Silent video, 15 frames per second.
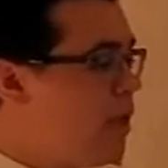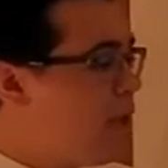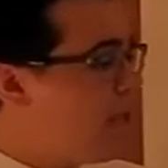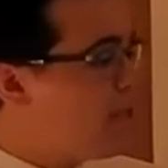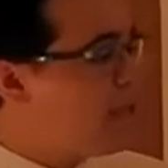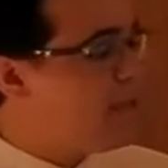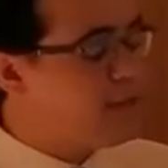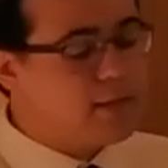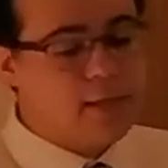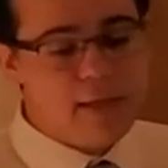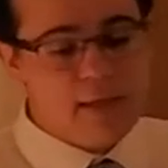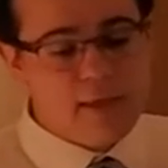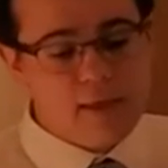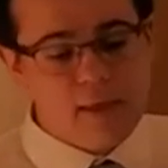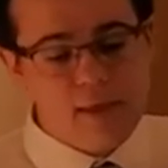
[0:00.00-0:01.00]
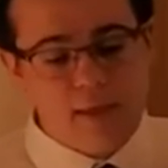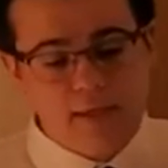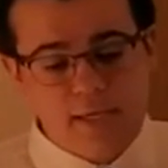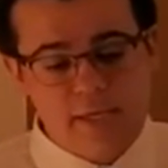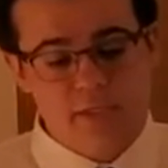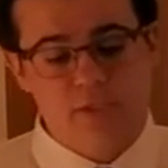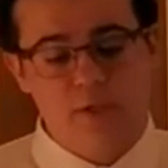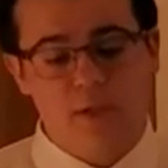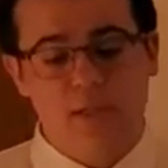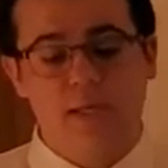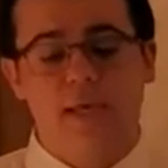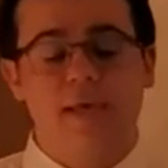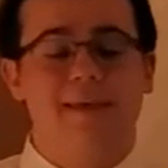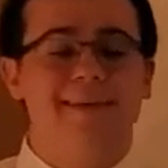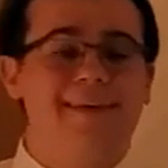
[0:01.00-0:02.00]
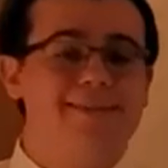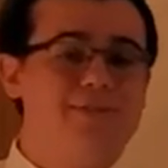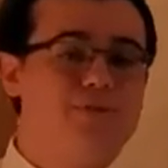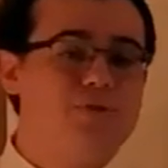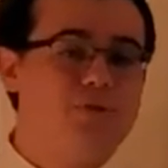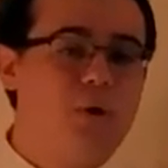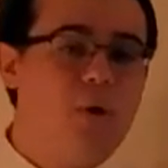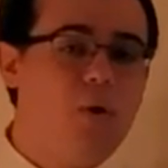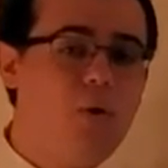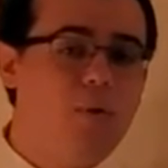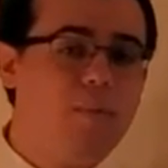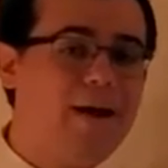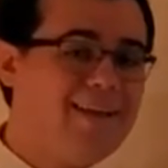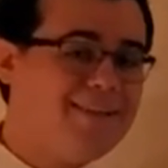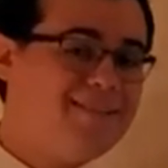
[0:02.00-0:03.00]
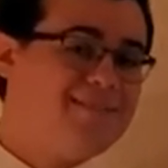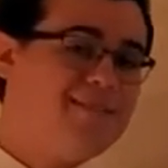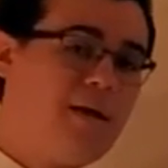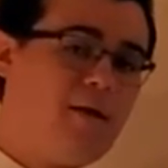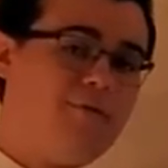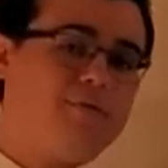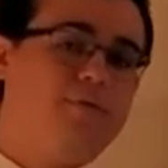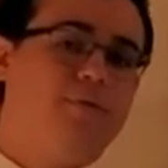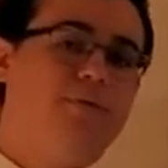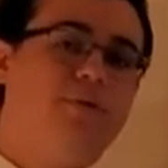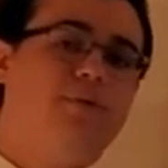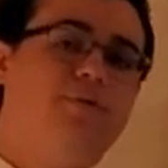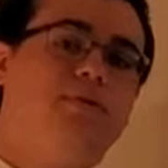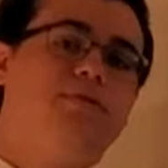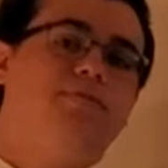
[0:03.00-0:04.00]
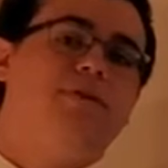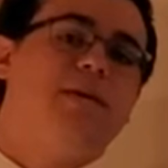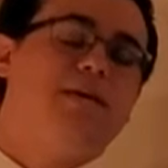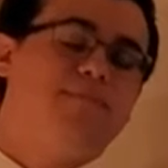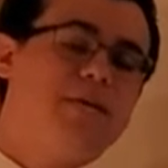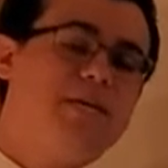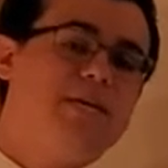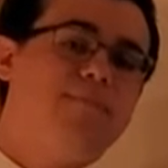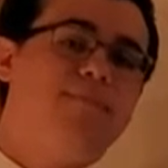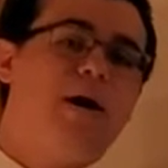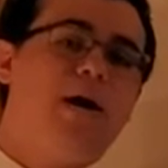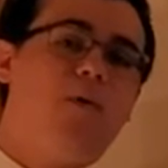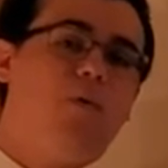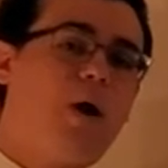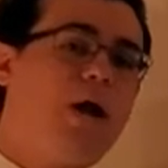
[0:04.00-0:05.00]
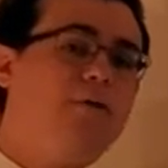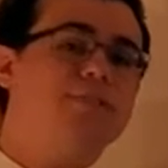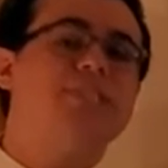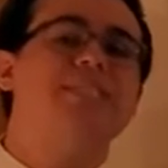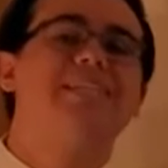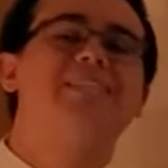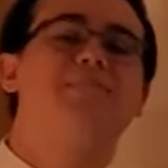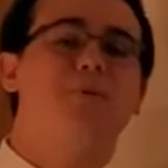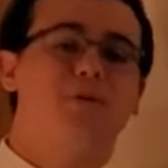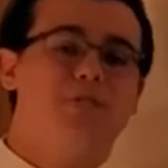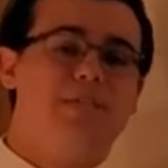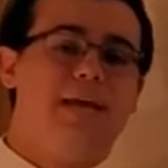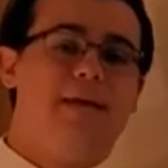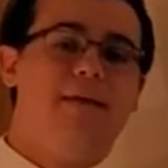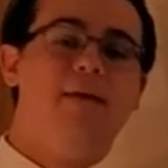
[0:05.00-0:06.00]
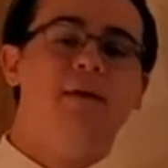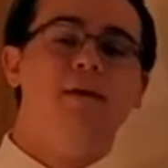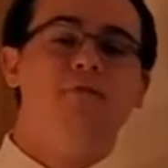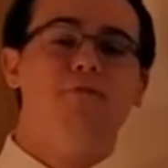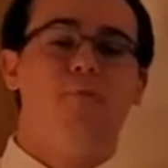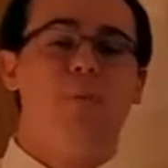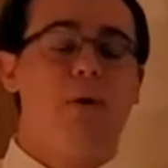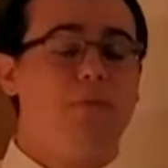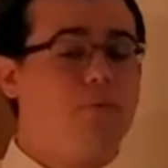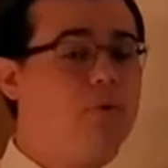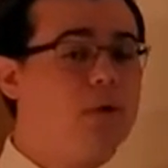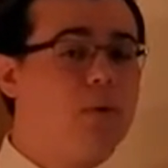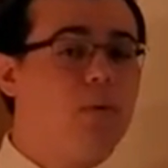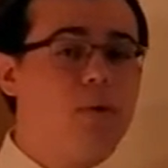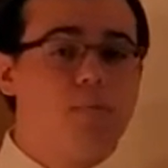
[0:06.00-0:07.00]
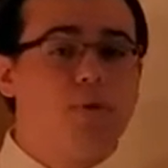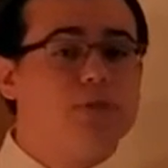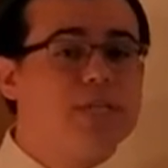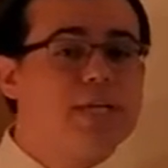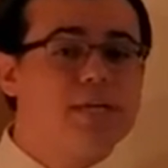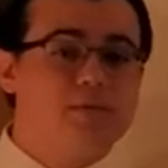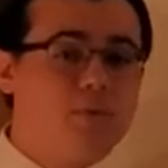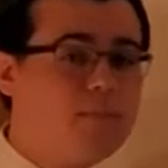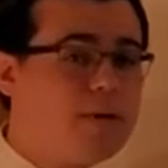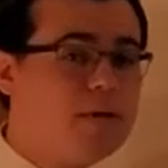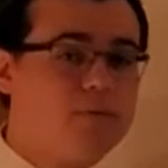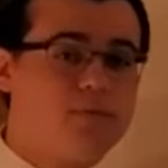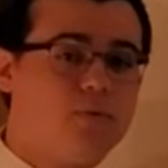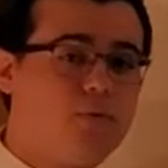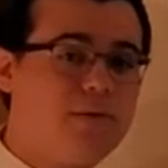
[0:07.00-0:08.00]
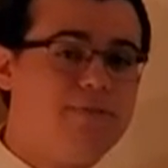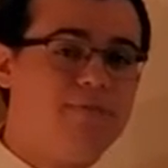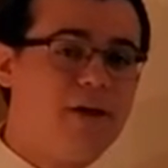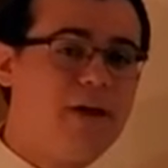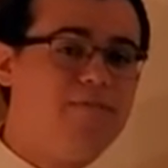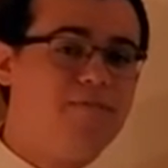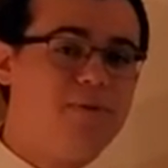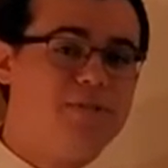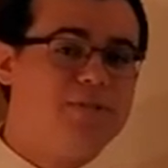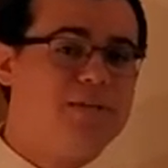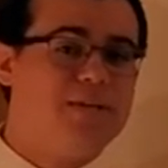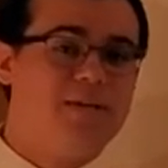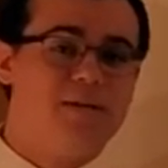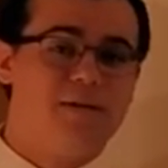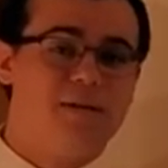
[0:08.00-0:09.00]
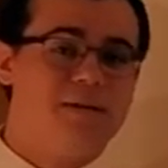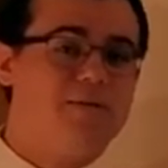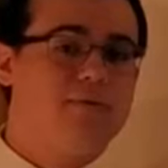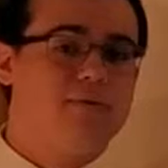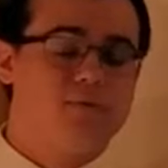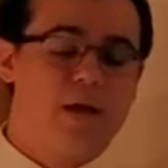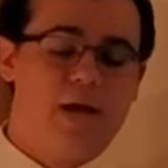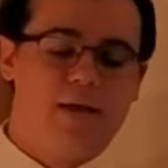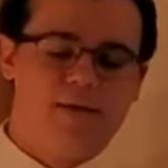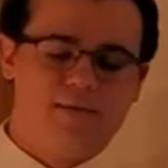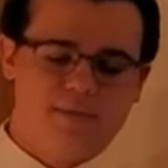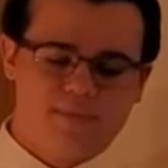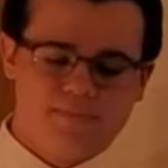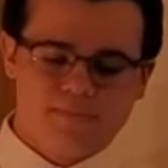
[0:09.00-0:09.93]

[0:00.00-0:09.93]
And additionally, it has shown by itself to reduce VAP by around 6%, from about 31% to about 25% in clinical trials,